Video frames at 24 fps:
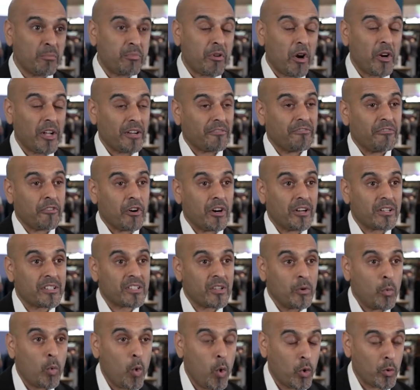product for us,
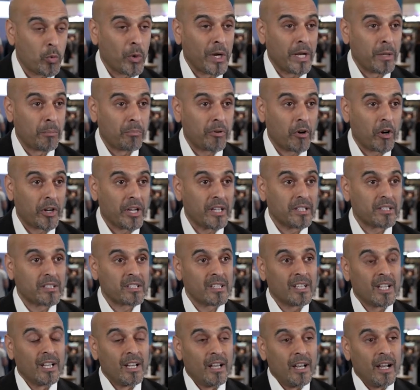award-winning product.
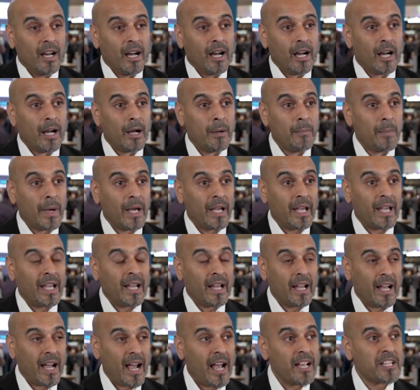
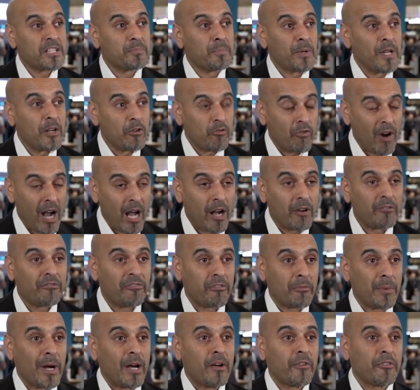It has been around for
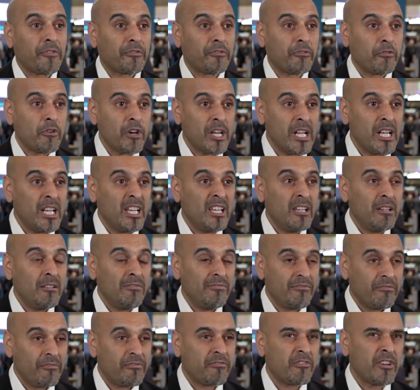about
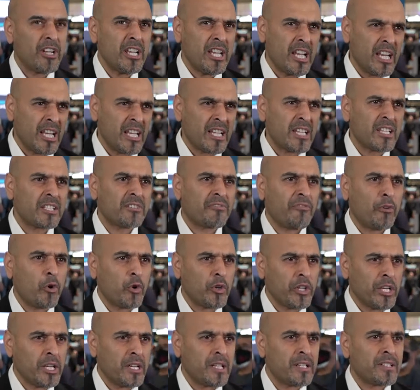four
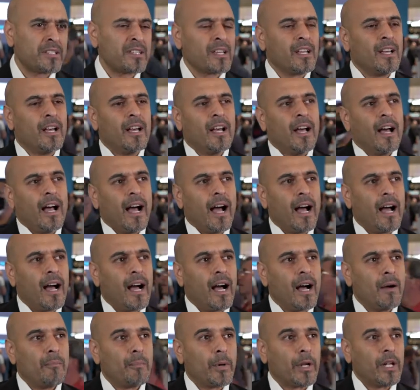years.
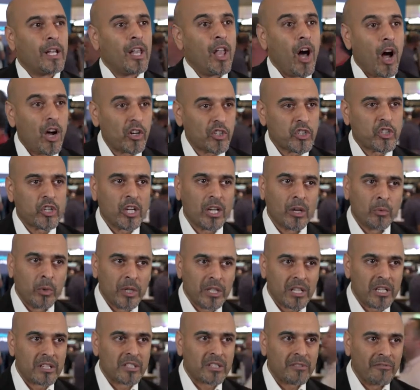But last year we
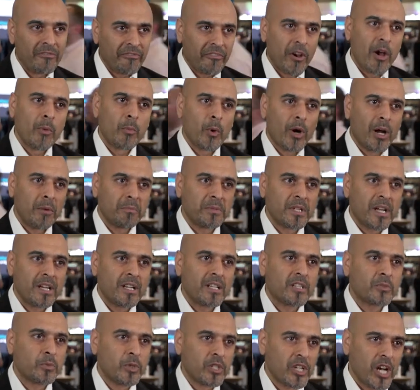did some firmware
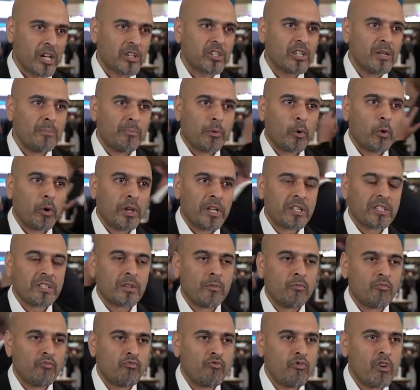updates, which actually brought in
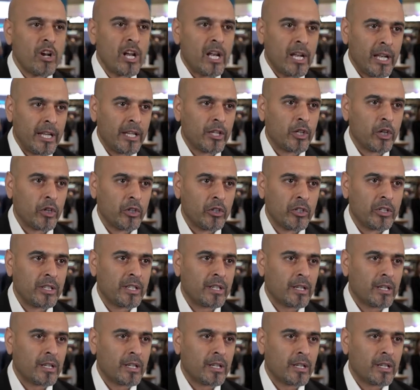some really good